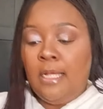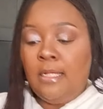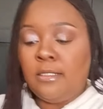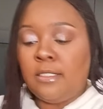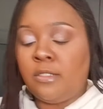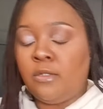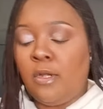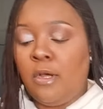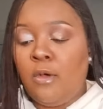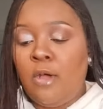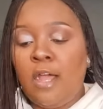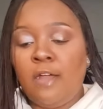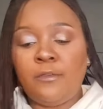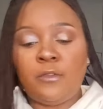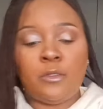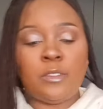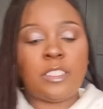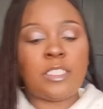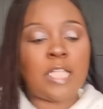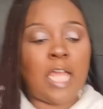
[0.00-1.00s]
So I have
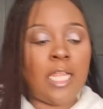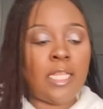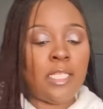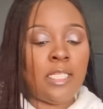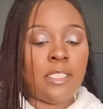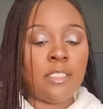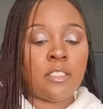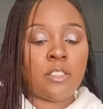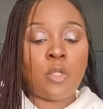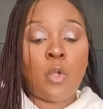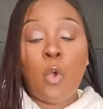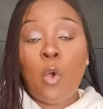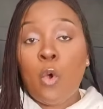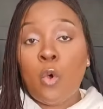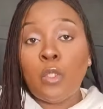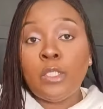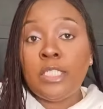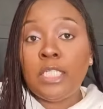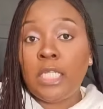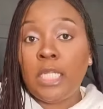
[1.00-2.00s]
to scan this
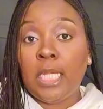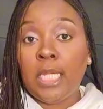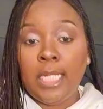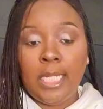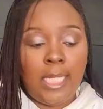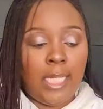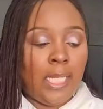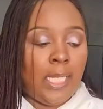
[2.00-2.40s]
code here.